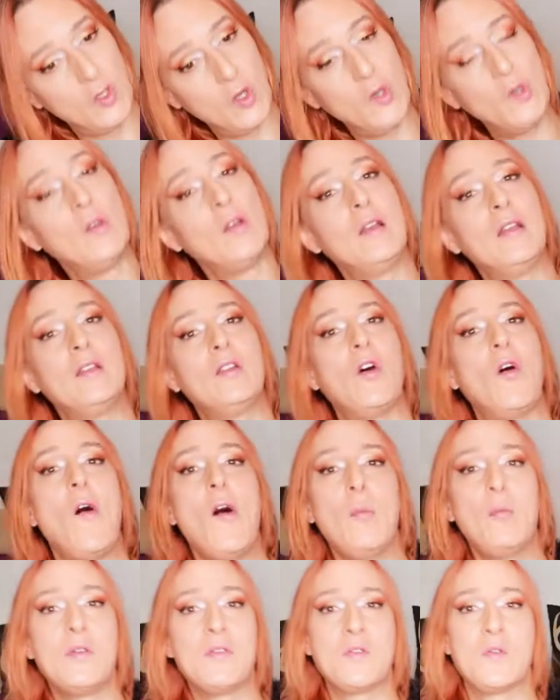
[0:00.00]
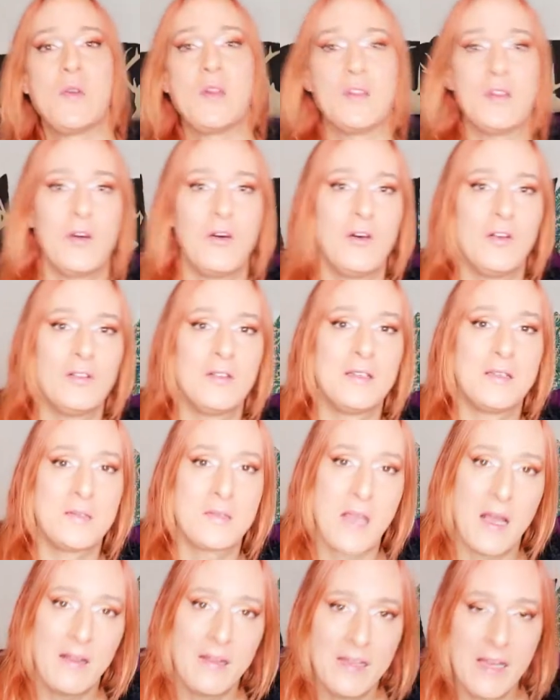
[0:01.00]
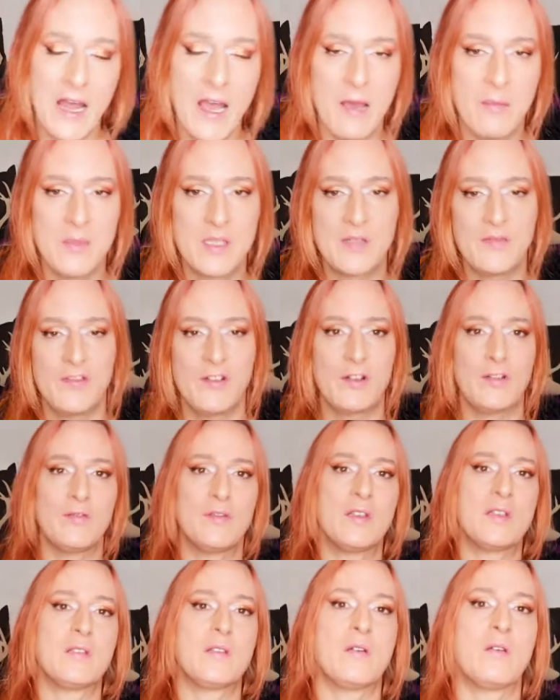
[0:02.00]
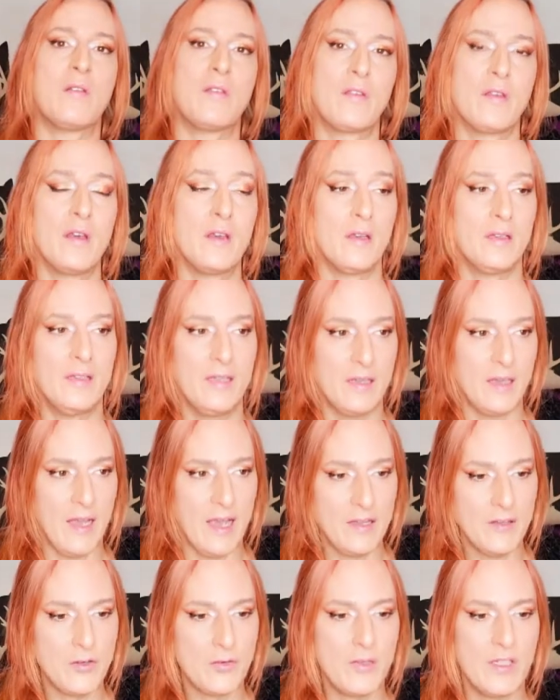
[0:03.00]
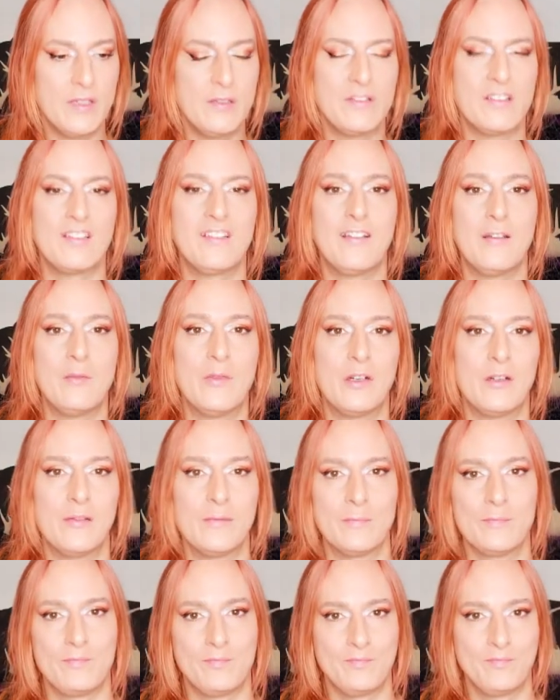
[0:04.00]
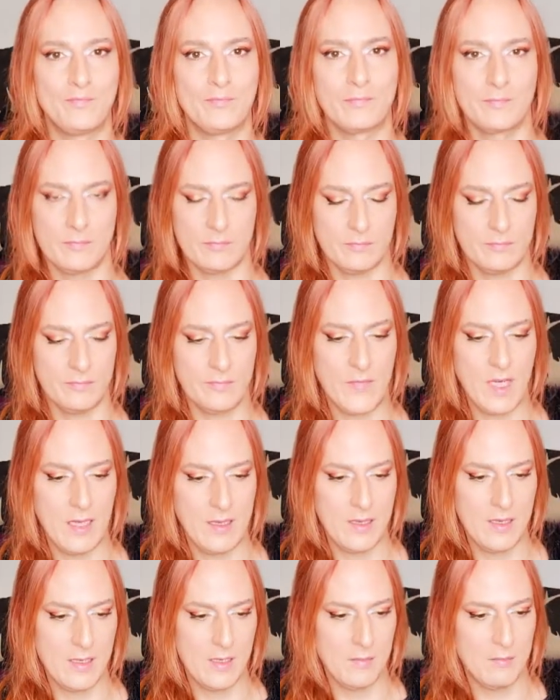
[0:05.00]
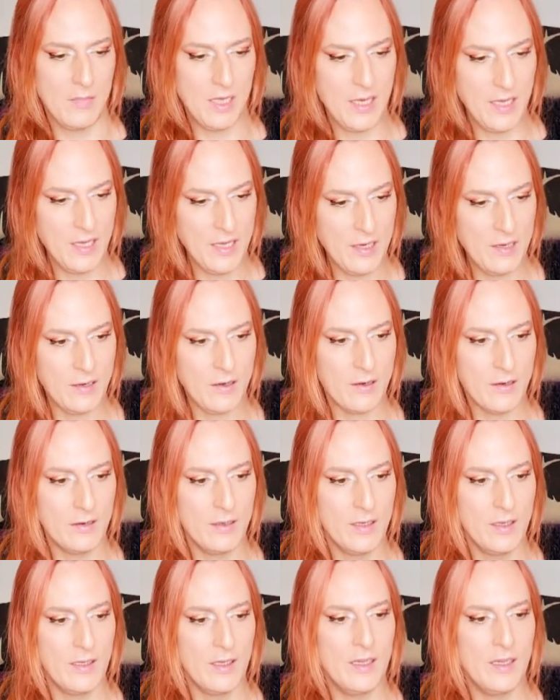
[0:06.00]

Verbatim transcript: totally the opposite on the southern hemisphere of this earth, the entry to summer. But here,